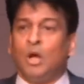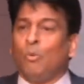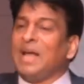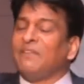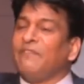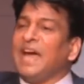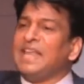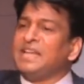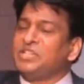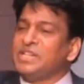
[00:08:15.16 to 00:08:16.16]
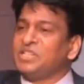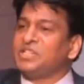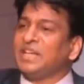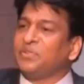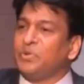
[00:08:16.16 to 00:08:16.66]
While filing
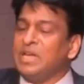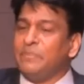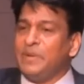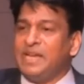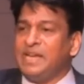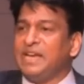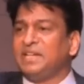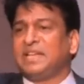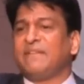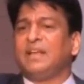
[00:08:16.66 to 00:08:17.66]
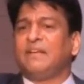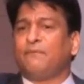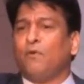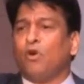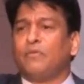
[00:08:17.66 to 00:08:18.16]
GSTR 3B in table
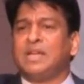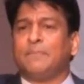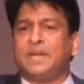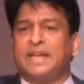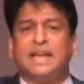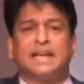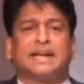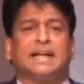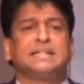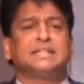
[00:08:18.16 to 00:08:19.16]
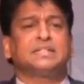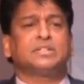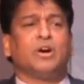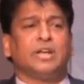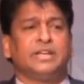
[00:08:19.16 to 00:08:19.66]
4, we have taken
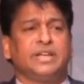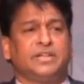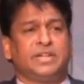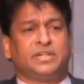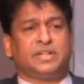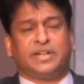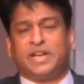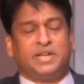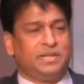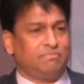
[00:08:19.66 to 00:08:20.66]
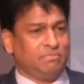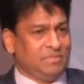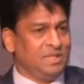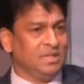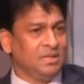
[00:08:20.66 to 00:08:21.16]
consolidated credit,
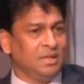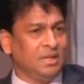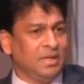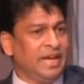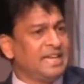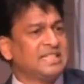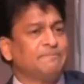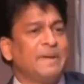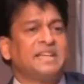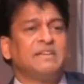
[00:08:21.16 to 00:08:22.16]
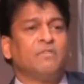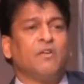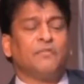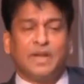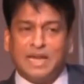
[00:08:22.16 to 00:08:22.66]
irrespective
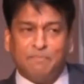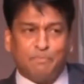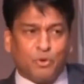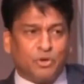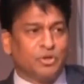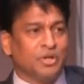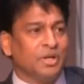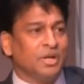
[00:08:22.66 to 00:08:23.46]
of input